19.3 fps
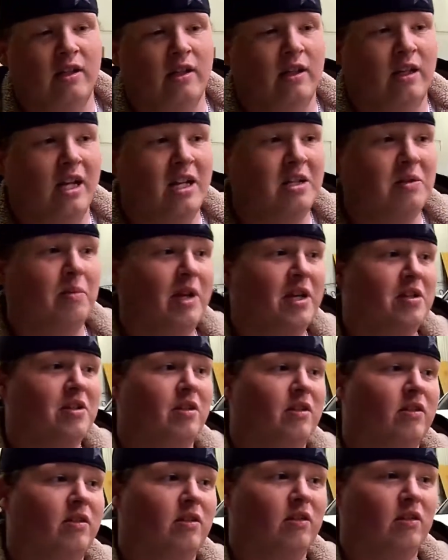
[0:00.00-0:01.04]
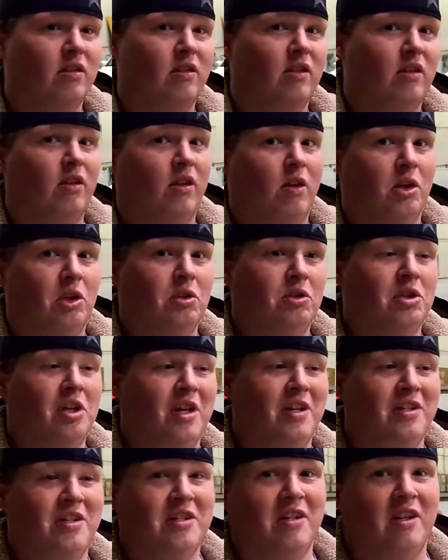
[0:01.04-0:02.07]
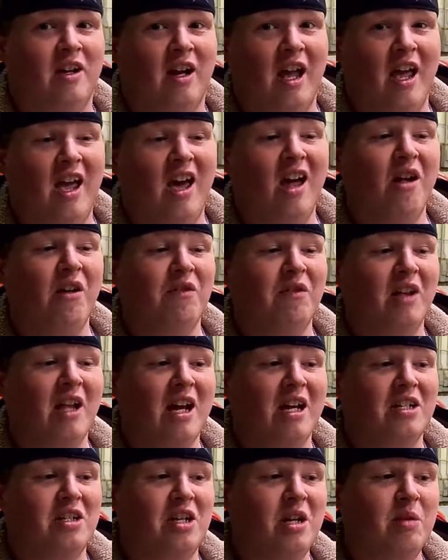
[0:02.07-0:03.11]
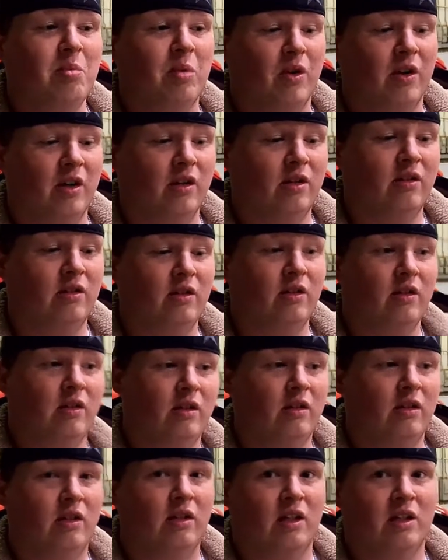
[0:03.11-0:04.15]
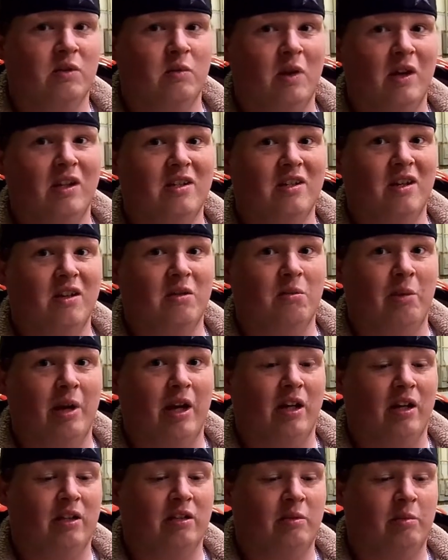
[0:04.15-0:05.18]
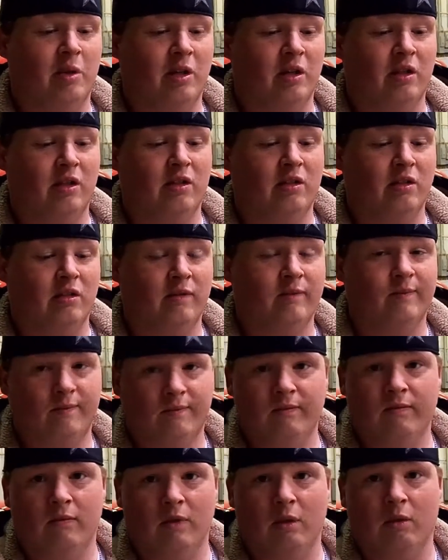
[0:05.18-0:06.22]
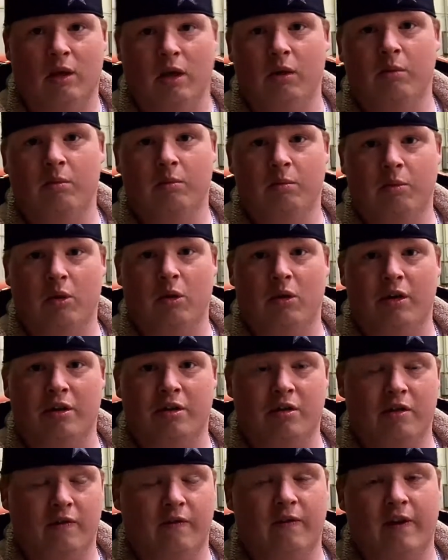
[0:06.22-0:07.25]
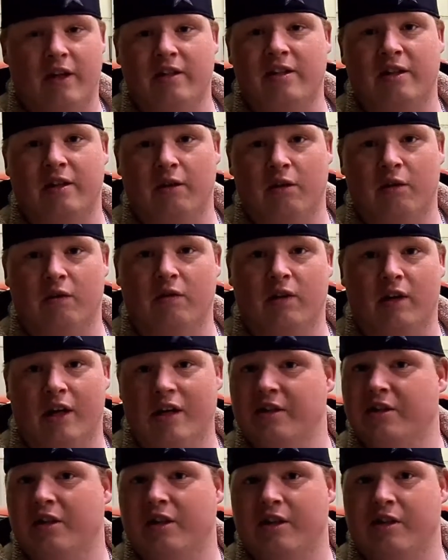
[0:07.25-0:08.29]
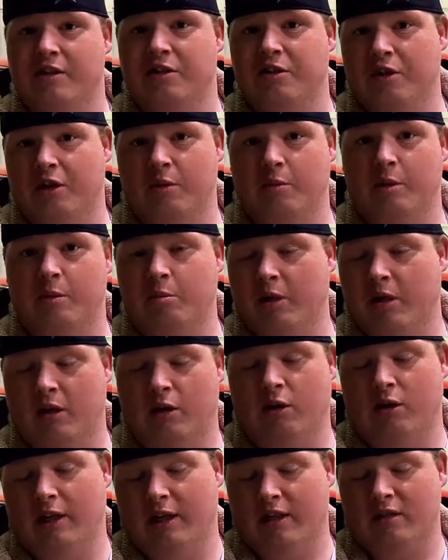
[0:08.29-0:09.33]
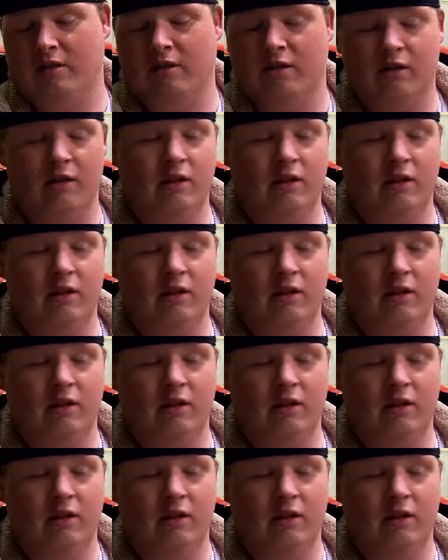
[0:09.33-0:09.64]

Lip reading: Not to mention, oil changes are a hell of a lot cheaper, as well as other maintenance, because, well, Porsche, fancy over-engineered German POS.